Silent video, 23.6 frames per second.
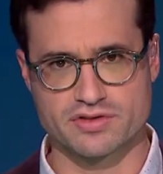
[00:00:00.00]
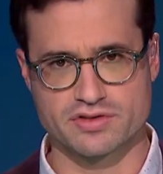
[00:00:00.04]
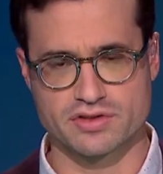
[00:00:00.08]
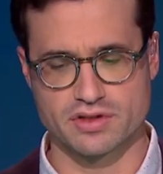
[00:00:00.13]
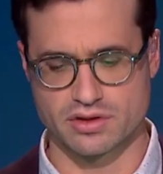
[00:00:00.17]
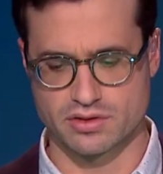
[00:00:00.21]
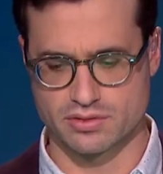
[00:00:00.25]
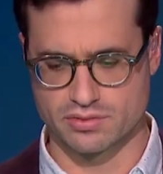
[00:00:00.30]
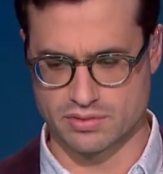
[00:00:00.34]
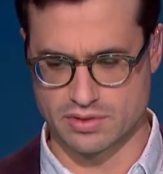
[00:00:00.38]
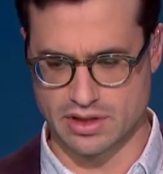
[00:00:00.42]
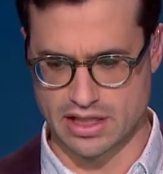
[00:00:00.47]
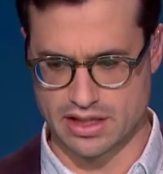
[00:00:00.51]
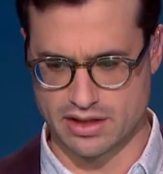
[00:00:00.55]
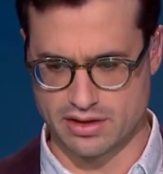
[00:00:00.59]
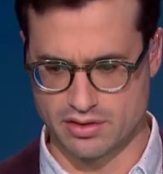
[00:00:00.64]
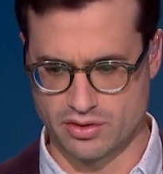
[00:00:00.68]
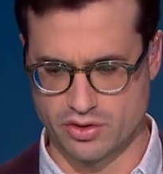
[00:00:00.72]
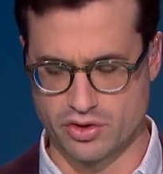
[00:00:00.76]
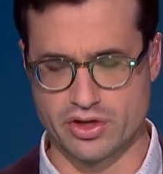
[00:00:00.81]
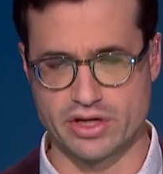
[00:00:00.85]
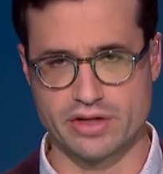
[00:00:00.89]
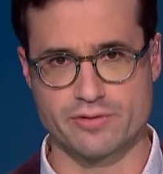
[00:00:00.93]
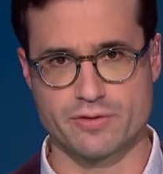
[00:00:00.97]
also
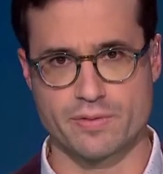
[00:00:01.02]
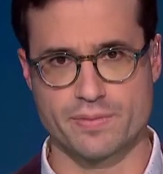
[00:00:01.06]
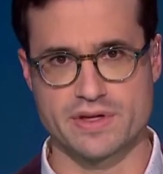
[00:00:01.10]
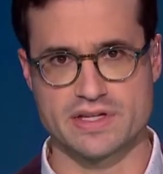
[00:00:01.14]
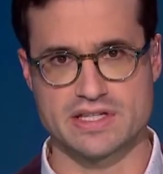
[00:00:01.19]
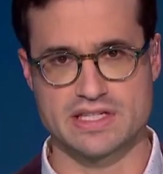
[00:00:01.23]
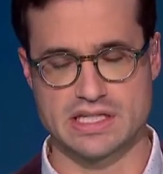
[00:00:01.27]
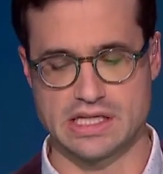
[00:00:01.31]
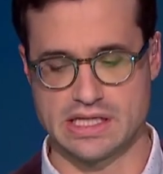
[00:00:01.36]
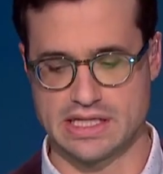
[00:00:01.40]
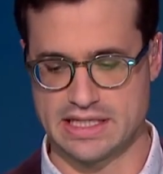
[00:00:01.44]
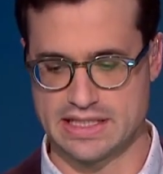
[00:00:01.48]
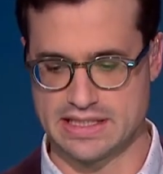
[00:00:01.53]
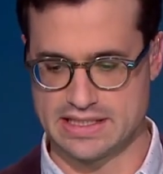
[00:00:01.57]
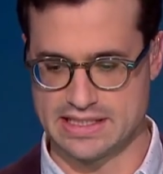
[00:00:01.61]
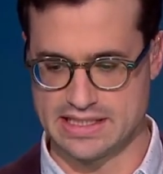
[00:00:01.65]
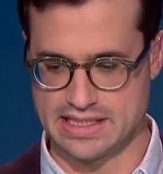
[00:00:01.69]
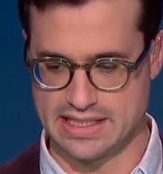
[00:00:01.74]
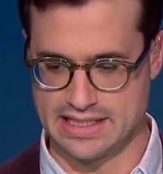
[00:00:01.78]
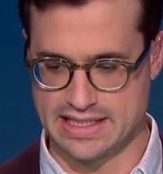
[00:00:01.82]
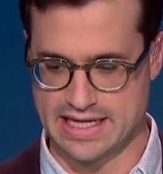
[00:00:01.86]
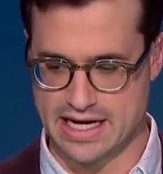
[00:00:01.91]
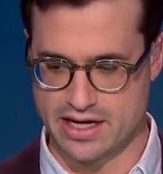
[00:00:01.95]
uh, learning from the CDC